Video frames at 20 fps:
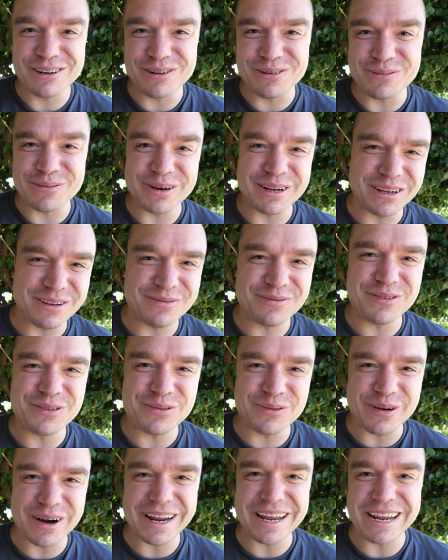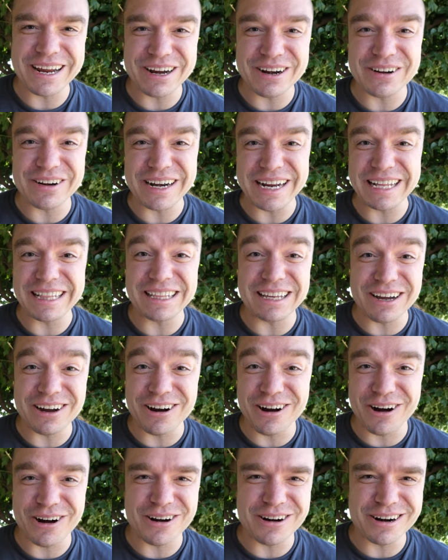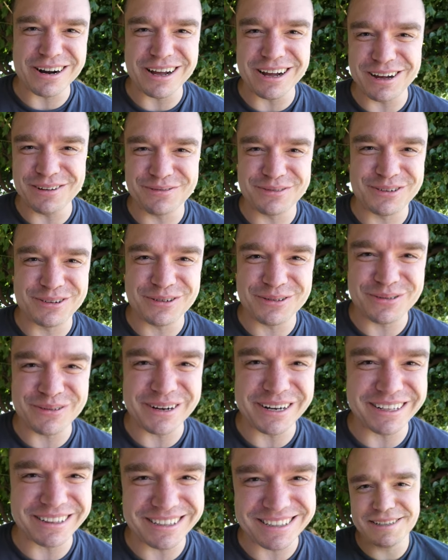Greek food right here in the heart of Crete.